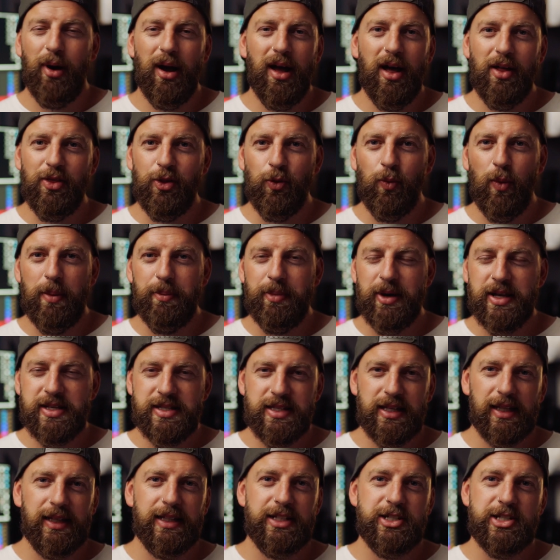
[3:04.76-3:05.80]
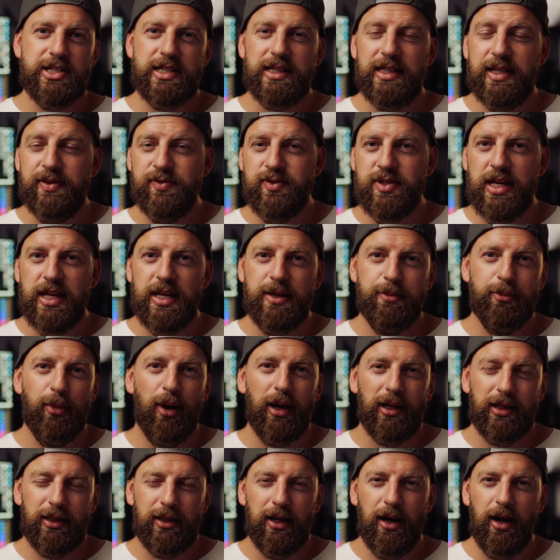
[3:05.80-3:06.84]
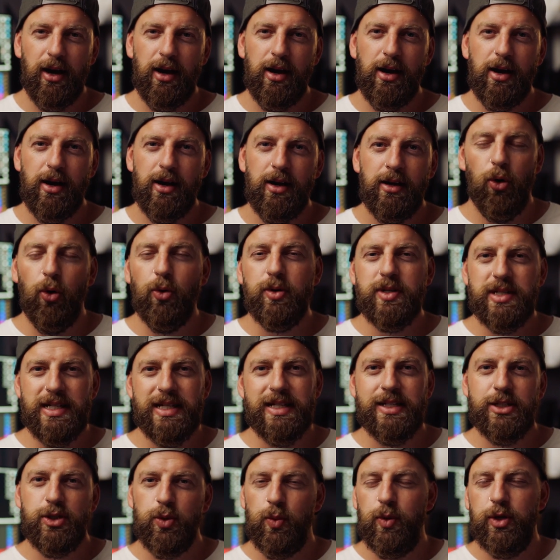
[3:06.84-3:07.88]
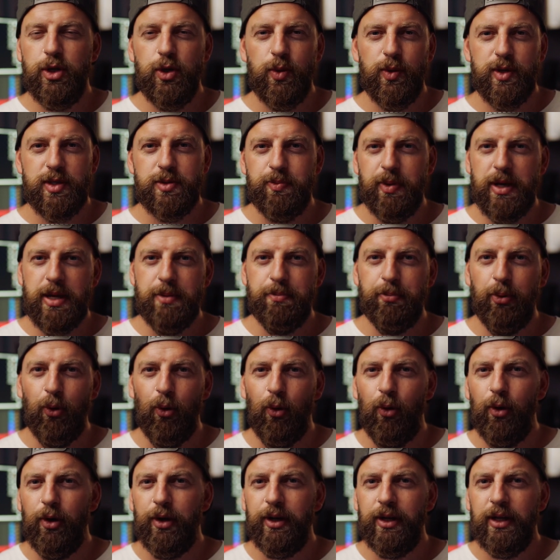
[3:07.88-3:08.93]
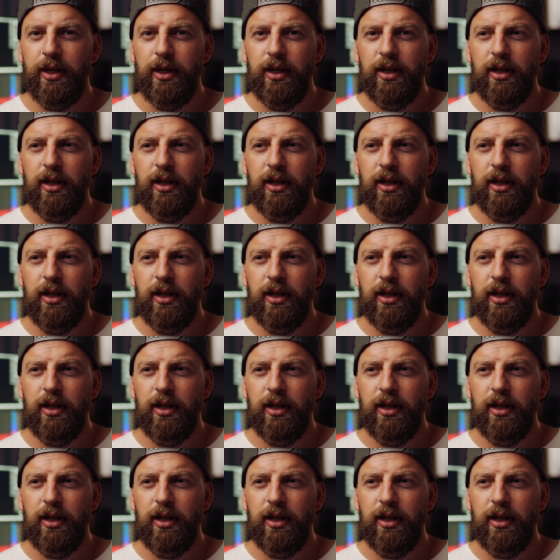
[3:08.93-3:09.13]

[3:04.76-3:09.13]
My other one basically just lives in my car, hooked into a USB port,